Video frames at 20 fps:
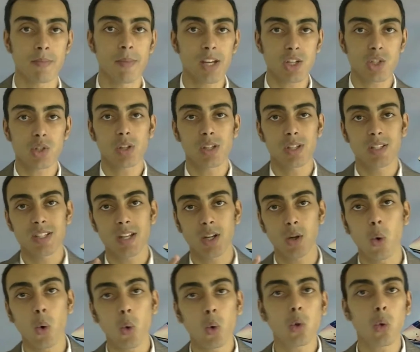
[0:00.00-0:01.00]
Make sure that you
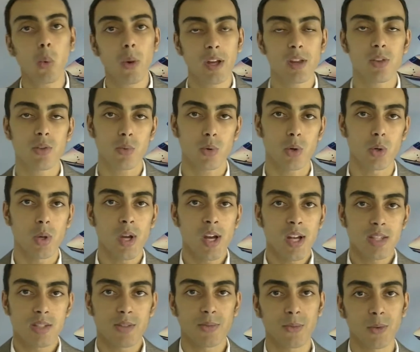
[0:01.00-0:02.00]
stick all the way through
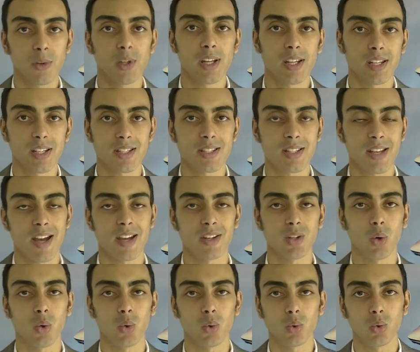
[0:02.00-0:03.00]
to fully understand
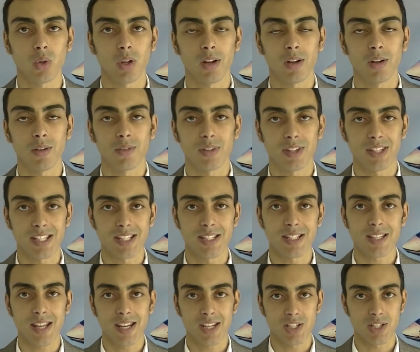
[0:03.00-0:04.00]
all of these
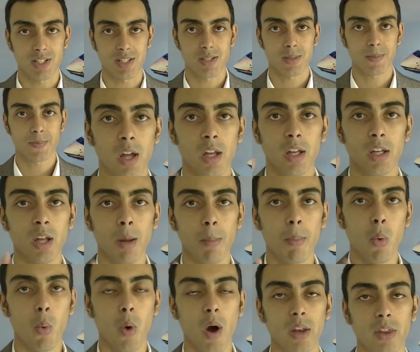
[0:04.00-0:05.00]
stages.
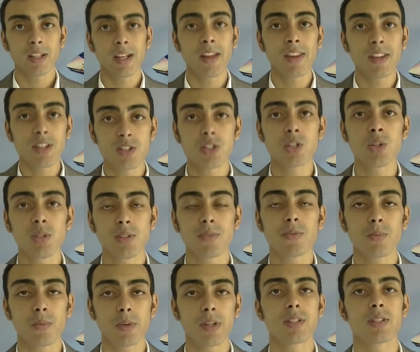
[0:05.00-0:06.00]
Number one. Now there's two
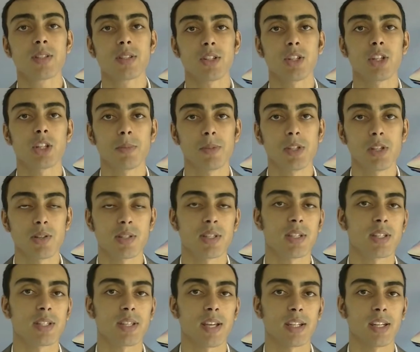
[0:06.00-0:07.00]
different reasons that you could be using
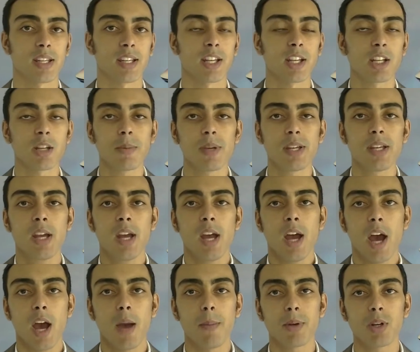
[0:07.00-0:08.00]
this technique. You could be
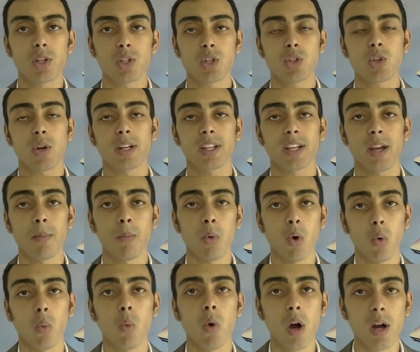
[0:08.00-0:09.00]
because you're trying to get
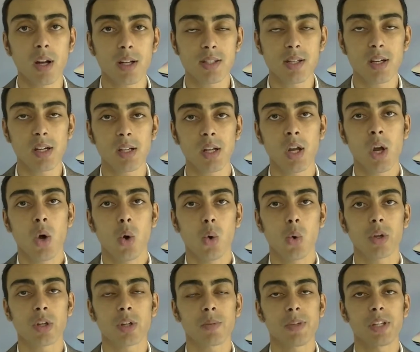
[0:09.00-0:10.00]
more work done,
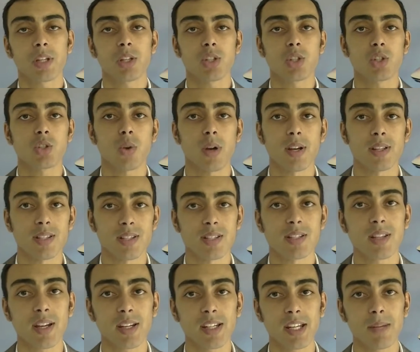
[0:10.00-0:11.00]
or it could be because you're trying to
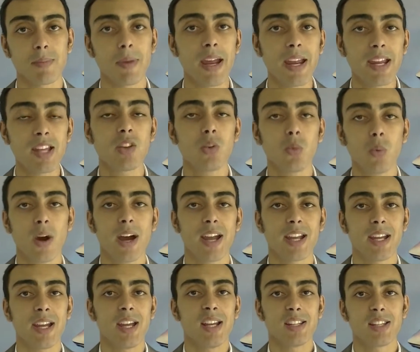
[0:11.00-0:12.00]
study. But either
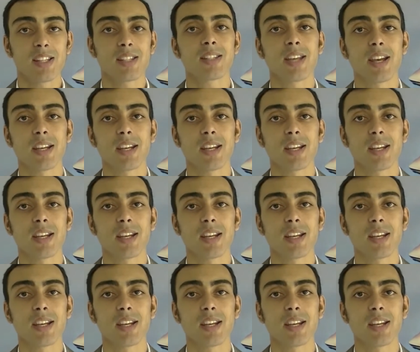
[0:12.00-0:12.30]
way, this